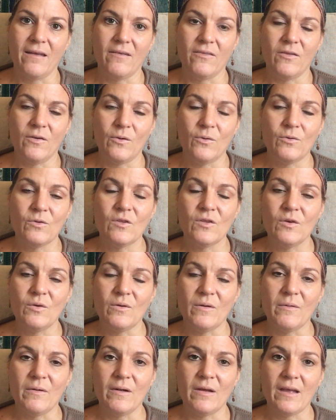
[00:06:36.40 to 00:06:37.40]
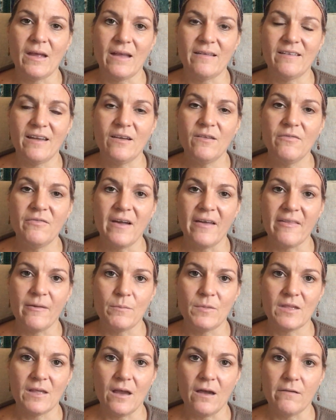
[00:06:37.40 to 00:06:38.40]
those who identify
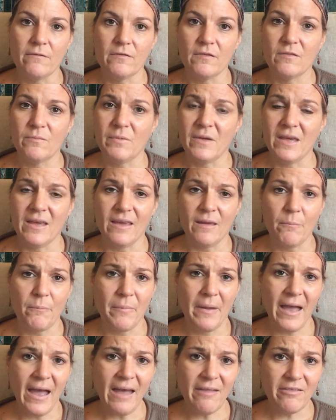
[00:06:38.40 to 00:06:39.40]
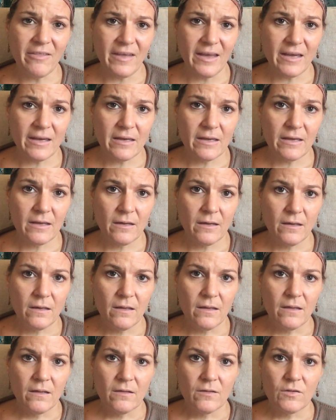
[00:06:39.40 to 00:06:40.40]
themselves as being empathic.
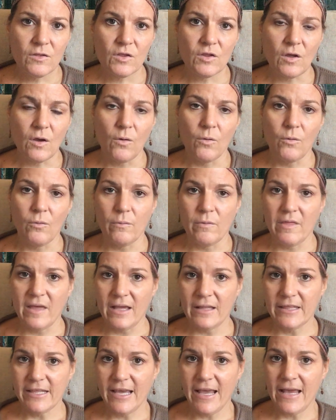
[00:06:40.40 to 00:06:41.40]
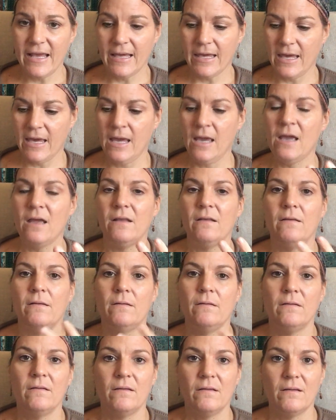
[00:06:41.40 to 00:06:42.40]
So they take
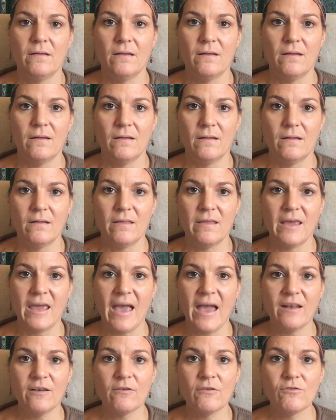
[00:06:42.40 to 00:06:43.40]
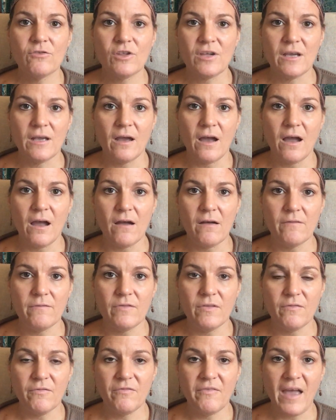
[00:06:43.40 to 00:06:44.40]
in the energy of
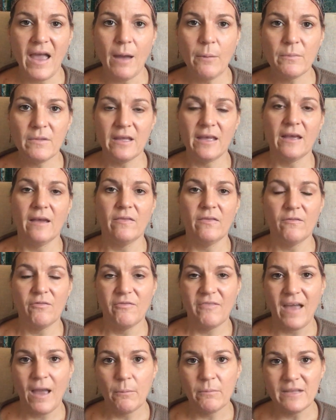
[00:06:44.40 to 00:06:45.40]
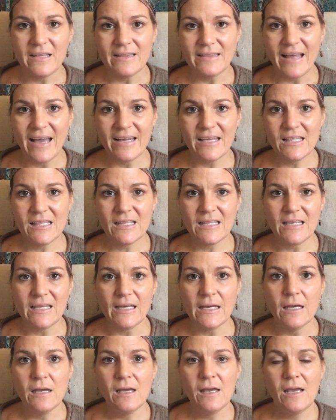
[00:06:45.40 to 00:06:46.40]
the family and the family
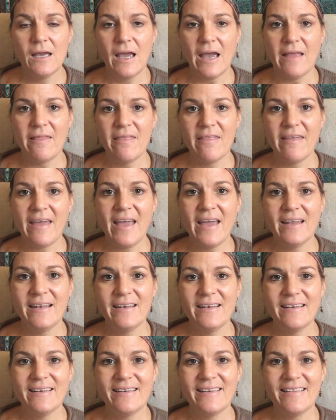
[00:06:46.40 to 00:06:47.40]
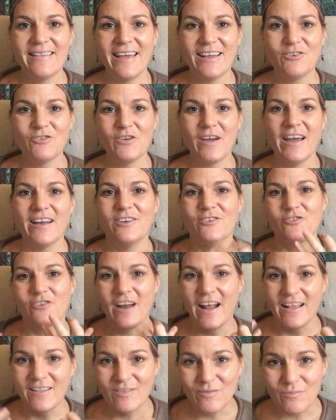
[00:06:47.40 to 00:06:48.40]
legacy, and then they try to
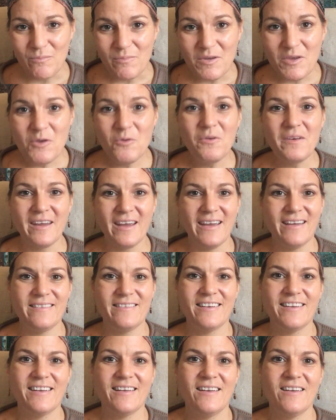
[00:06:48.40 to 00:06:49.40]
transmute it